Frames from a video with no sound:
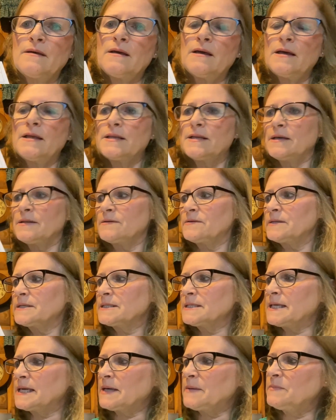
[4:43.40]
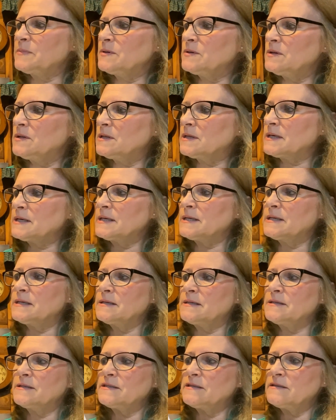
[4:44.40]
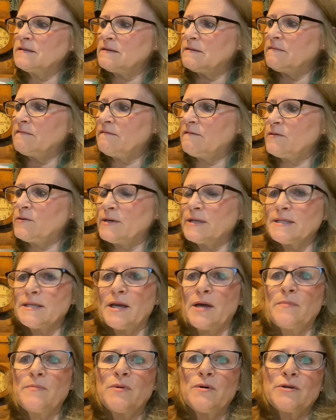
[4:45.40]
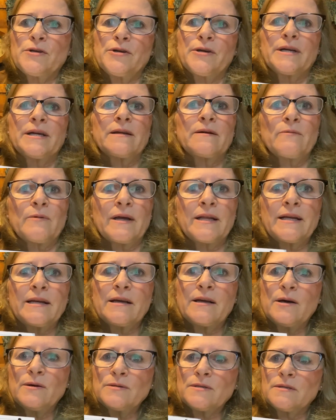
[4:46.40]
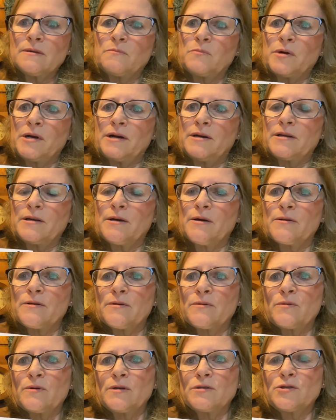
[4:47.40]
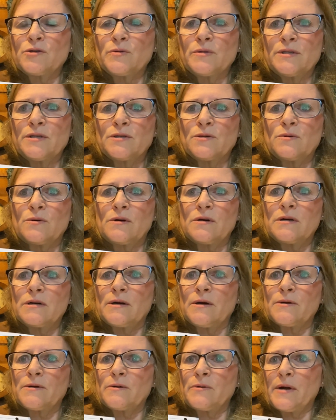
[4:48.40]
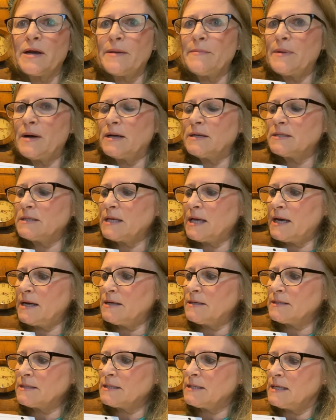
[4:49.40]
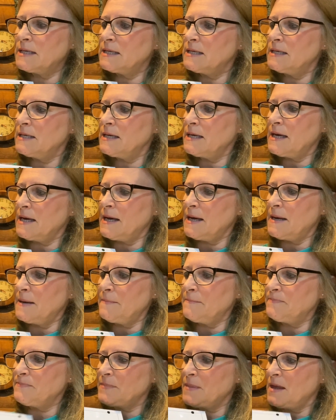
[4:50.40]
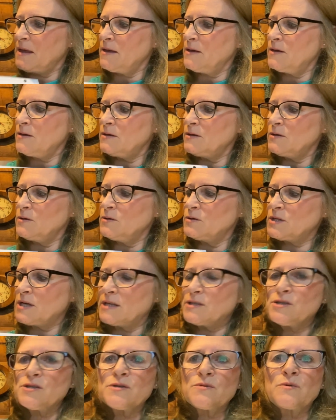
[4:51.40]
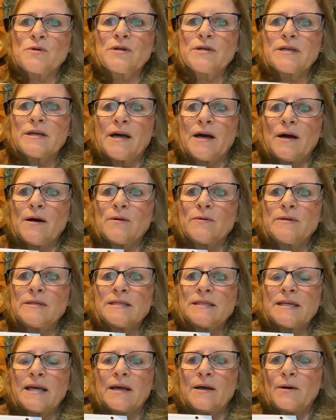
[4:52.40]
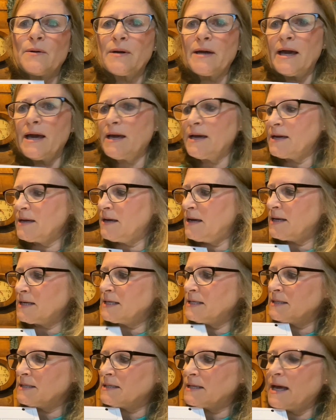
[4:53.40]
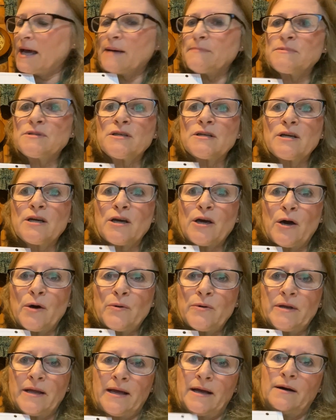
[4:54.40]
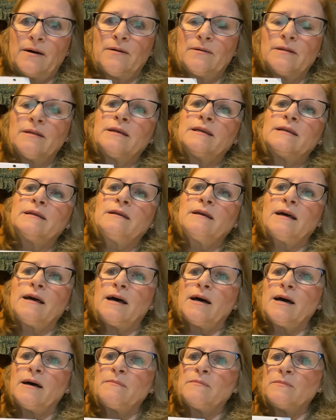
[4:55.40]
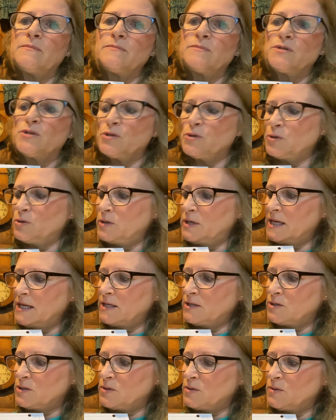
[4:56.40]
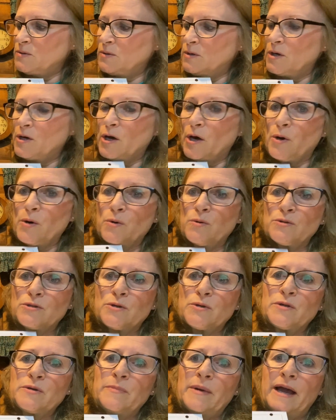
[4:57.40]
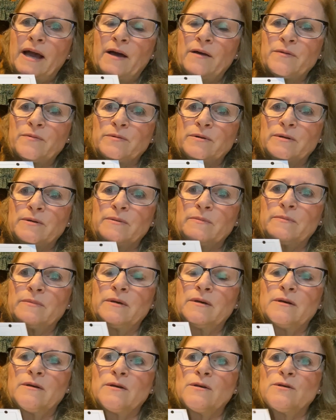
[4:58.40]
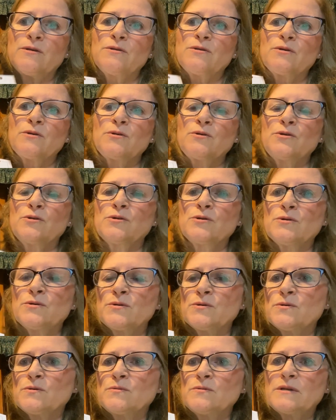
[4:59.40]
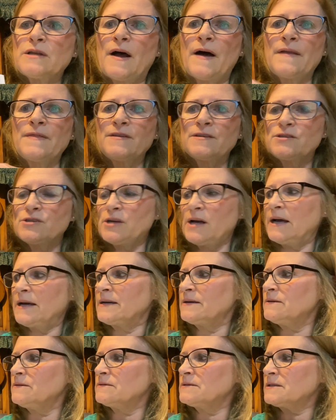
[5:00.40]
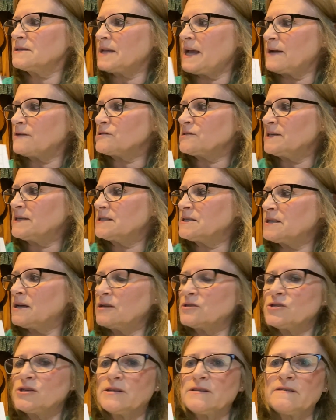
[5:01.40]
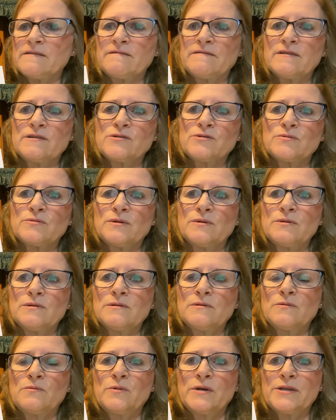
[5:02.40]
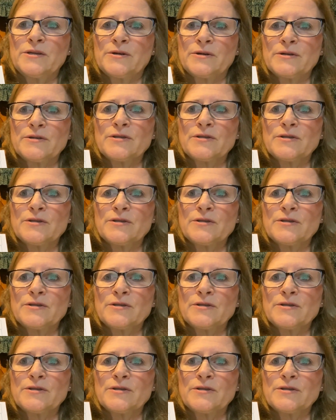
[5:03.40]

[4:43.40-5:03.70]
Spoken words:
Another example is, for example, you're getting ready to go somewhere, to go to the grocery store, go to grandma's house. You touch the word go and say, okay, honey, it's time to go now. Do you need to go to the bathroom? So you, not the child, is actually touching the visual when you're